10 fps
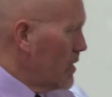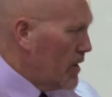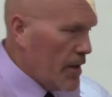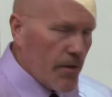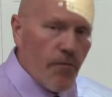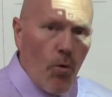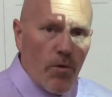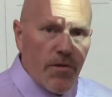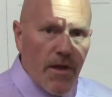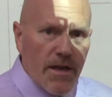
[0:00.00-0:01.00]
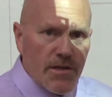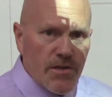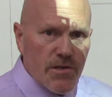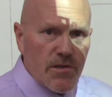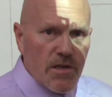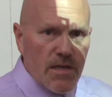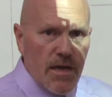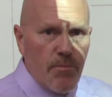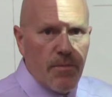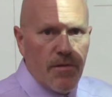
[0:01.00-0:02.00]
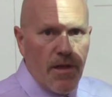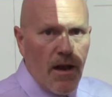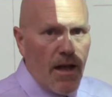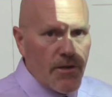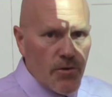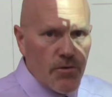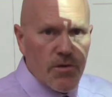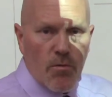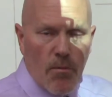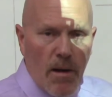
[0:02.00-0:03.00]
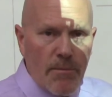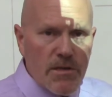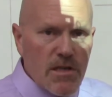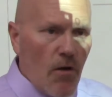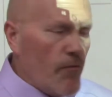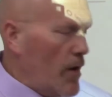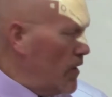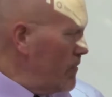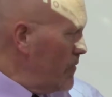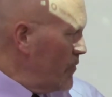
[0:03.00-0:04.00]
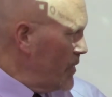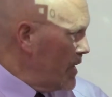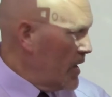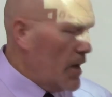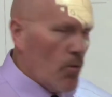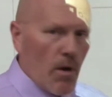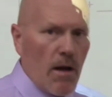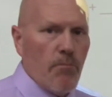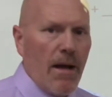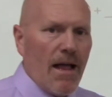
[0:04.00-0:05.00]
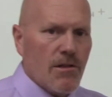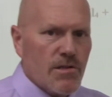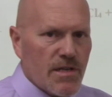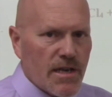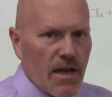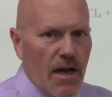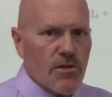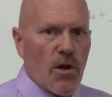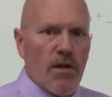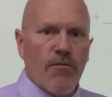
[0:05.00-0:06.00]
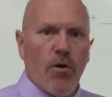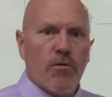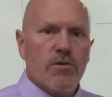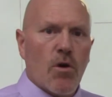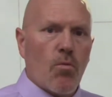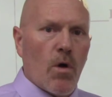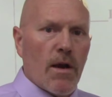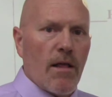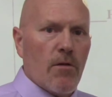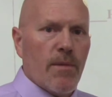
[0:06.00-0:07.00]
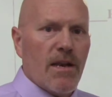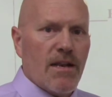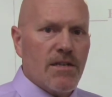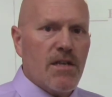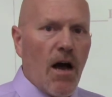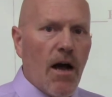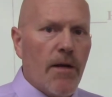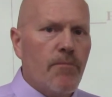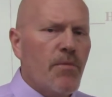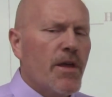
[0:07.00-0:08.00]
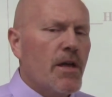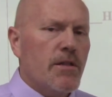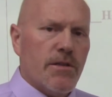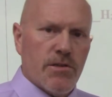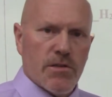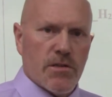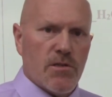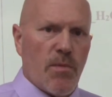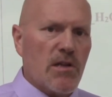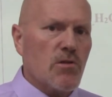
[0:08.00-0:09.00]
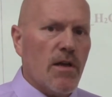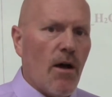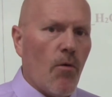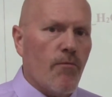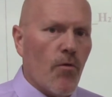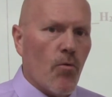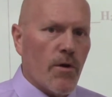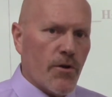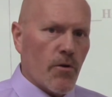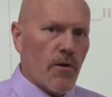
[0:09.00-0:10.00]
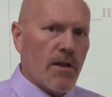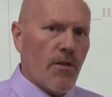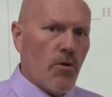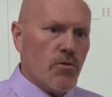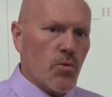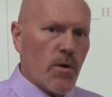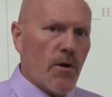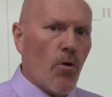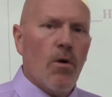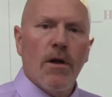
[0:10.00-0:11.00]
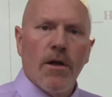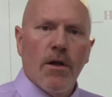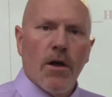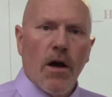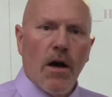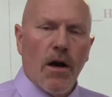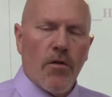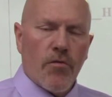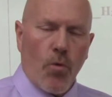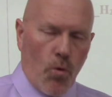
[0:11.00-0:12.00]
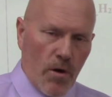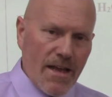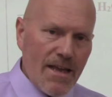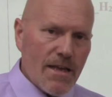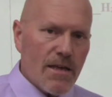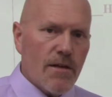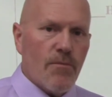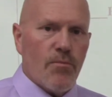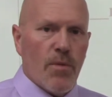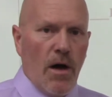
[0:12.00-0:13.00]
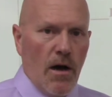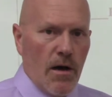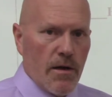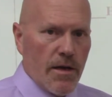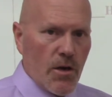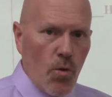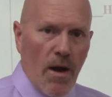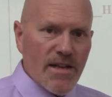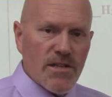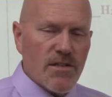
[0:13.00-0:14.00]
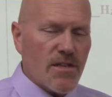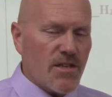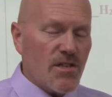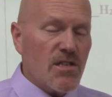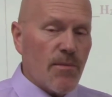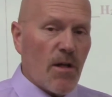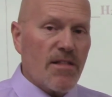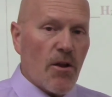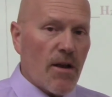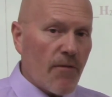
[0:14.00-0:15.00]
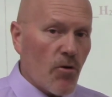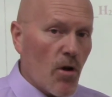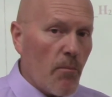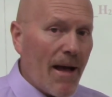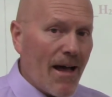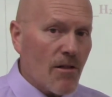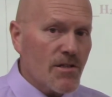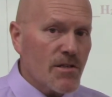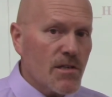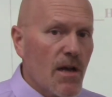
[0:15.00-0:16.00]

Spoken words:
And the fourth thing is just a tip that I use and remind myself of. When I'm balancing, I try to focus on element at a time. This is especially helpful when you're in those real thorny equations that just seem like they're never going to balance.